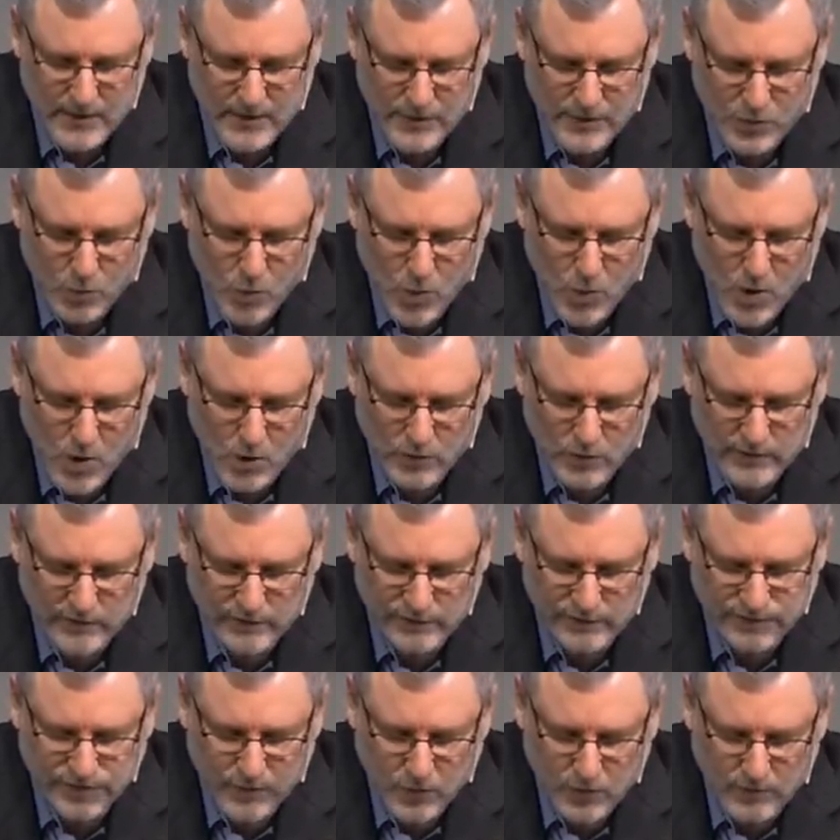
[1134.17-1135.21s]
that the world is
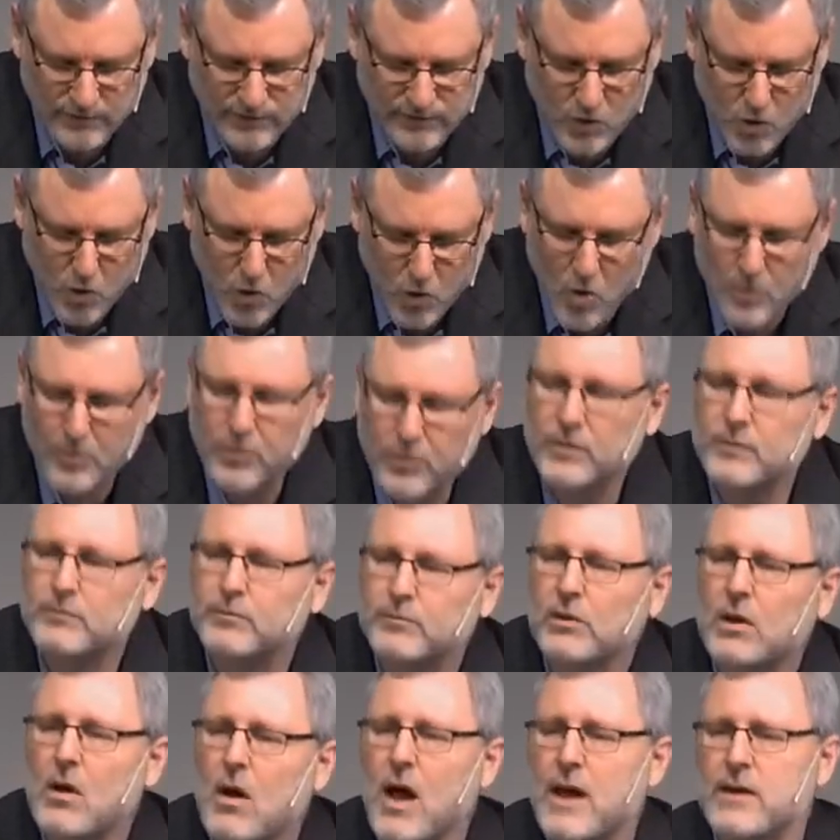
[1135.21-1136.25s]
full of corporate
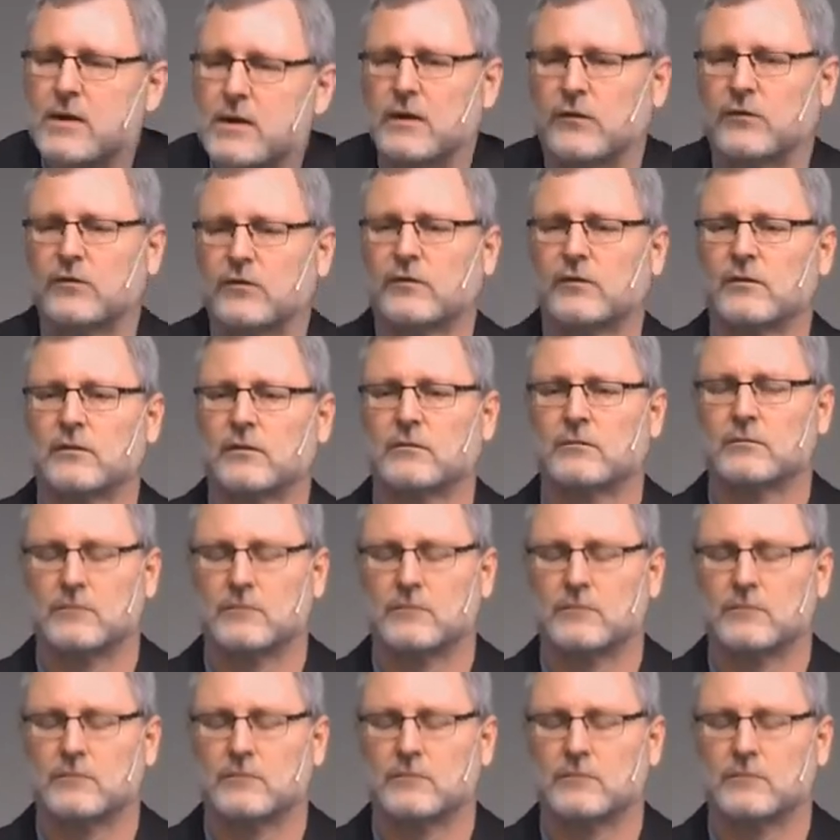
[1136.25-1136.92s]
blindness